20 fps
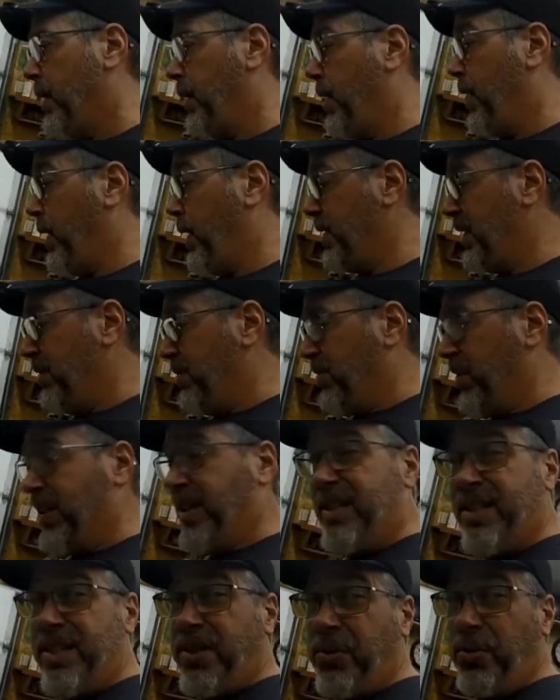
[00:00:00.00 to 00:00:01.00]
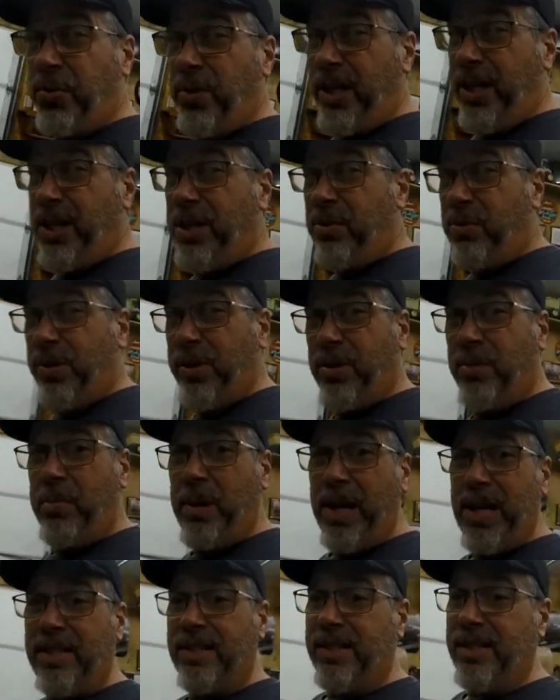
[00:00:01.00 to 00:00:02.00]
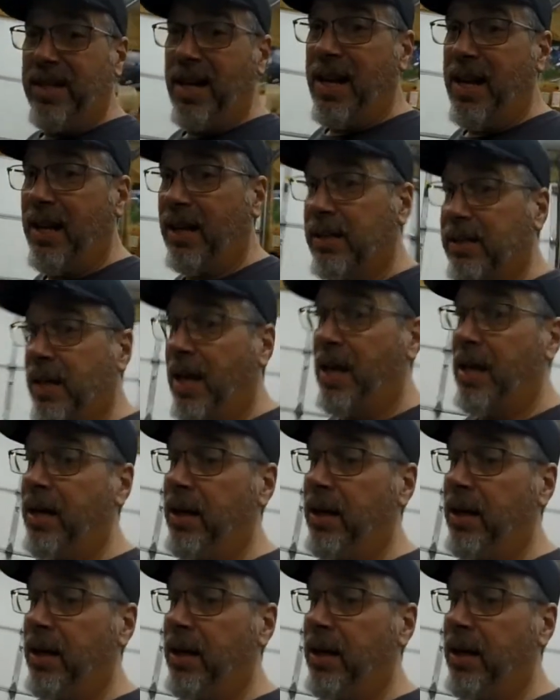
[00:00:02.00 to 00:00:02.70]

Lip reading: I didn't run into any real bad snags.